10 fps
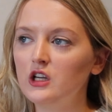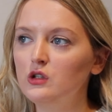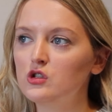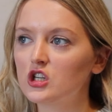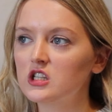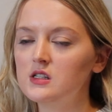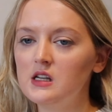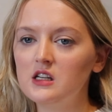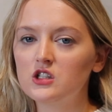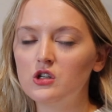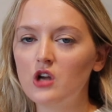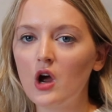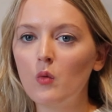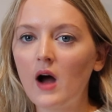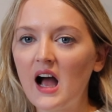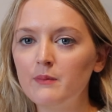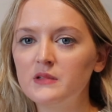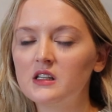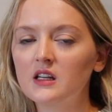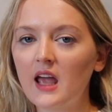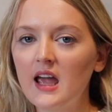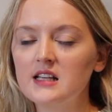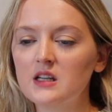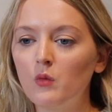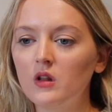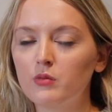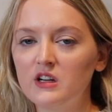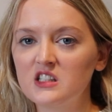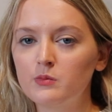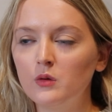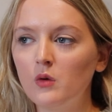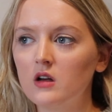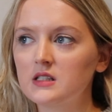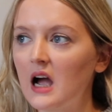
you just need to know what happened in the case and what the principle was,